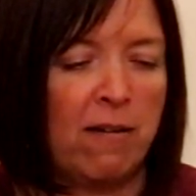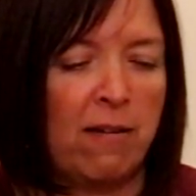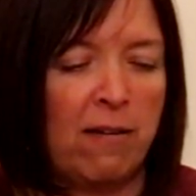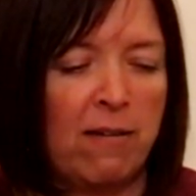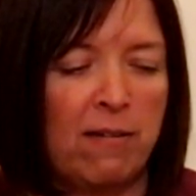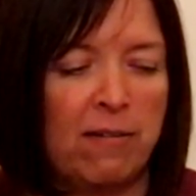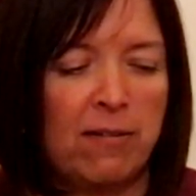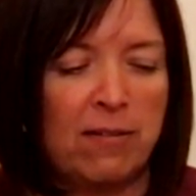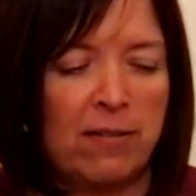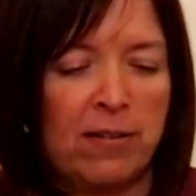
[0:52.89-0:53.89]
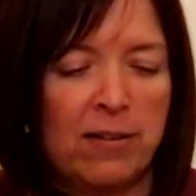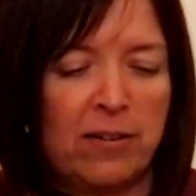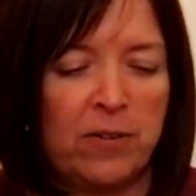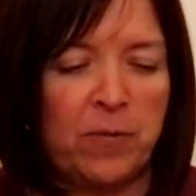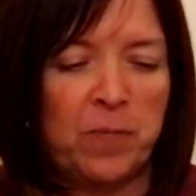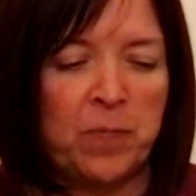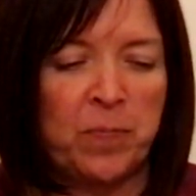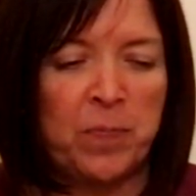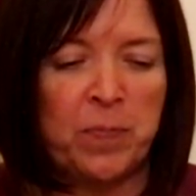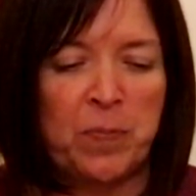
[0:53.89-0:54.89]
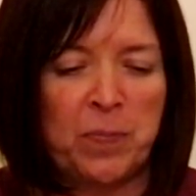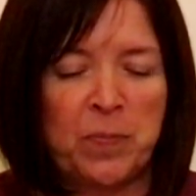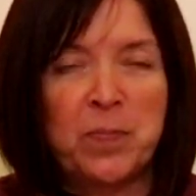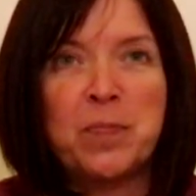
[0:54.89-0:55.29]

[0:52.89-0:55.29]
No one is speaking in this clip.